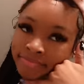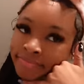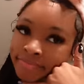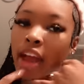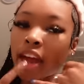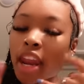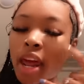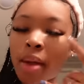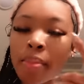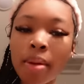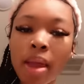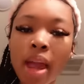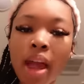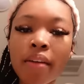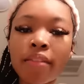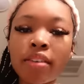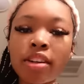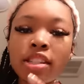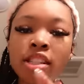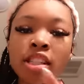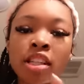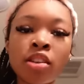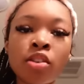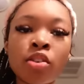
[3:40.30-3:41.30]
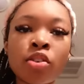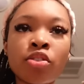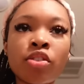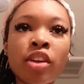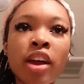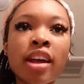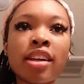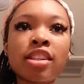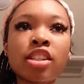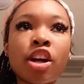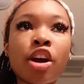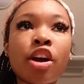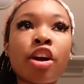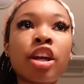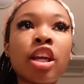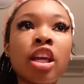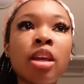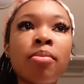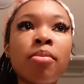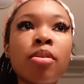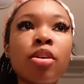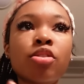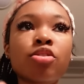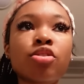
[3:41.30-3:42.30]
and they be having to send a little thanks to her
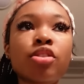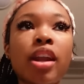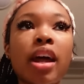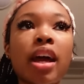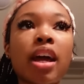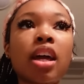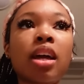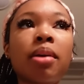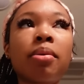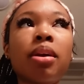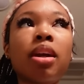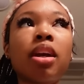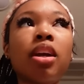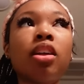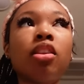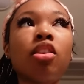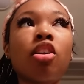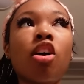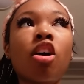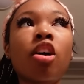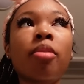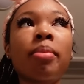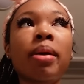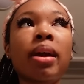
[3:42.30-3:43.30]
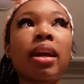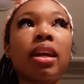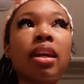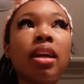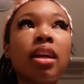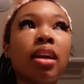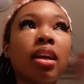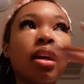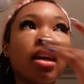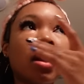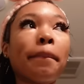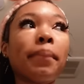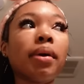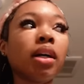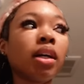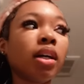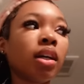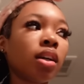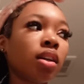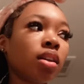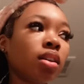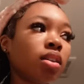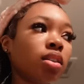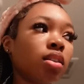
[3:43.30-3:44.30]
email so I can get logged back in.
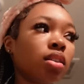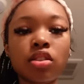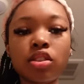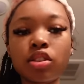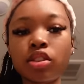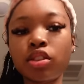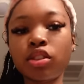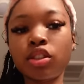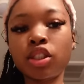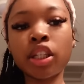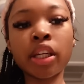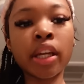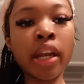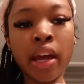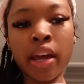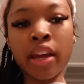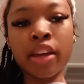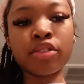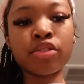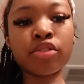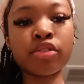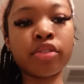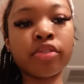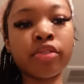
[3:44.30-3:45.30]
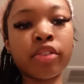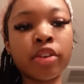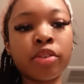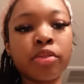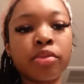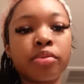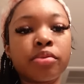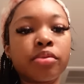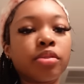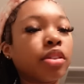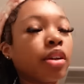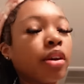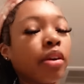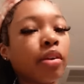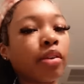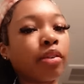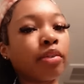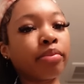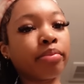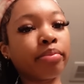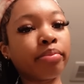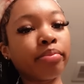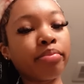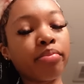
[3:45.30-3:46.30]
But she not answering the phone,
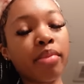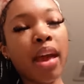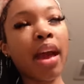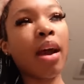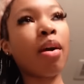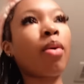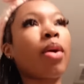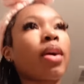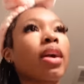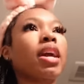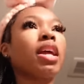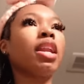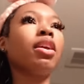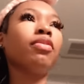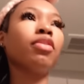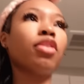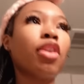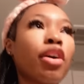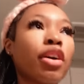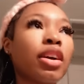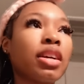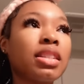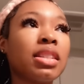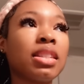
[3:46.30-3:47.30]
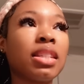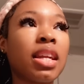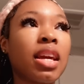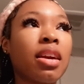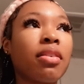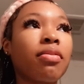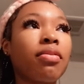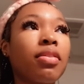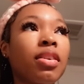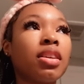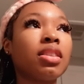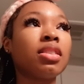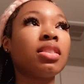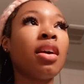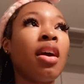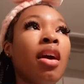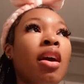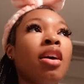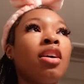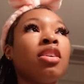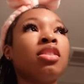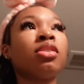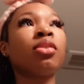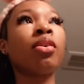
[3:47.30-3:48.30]
so now I can't even log into Netflix.
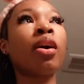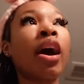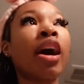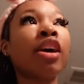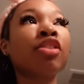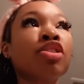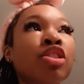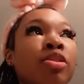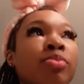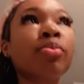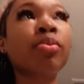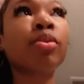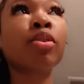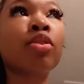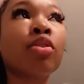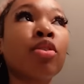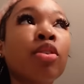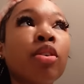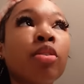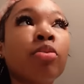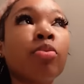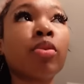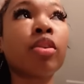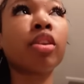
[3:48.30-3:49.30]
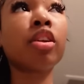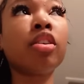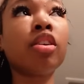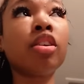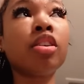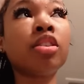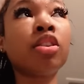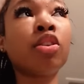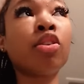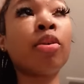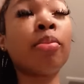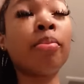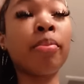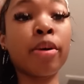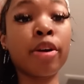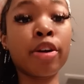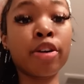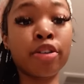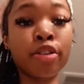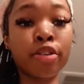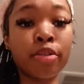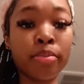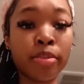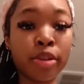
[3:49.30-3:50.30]
So I just put on one of these little
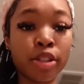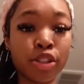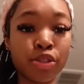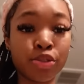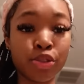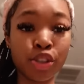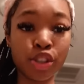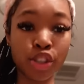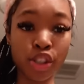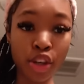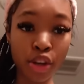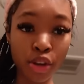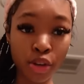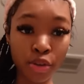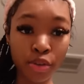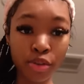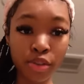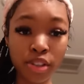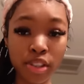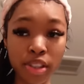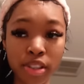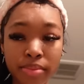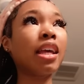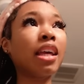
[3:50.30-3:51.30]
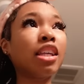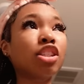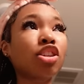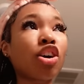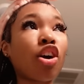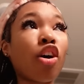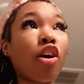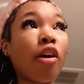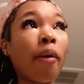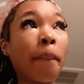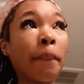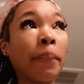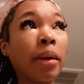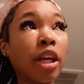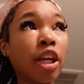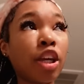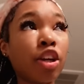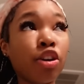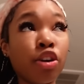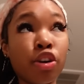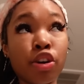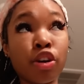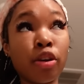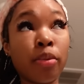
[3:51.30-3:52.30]
murder mystery shows. It's called
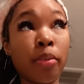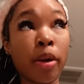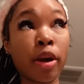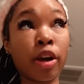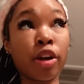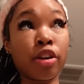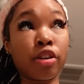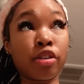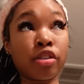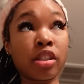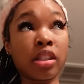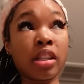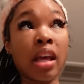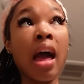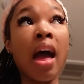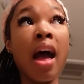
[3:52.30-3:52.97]
Mean Girl Murders.